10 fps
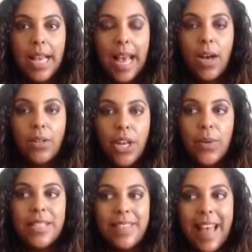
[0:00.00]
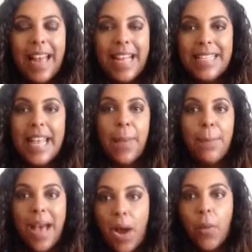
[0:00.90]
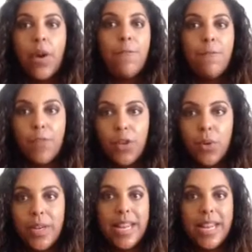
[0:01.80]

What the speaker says: cacao knows that that is a power food.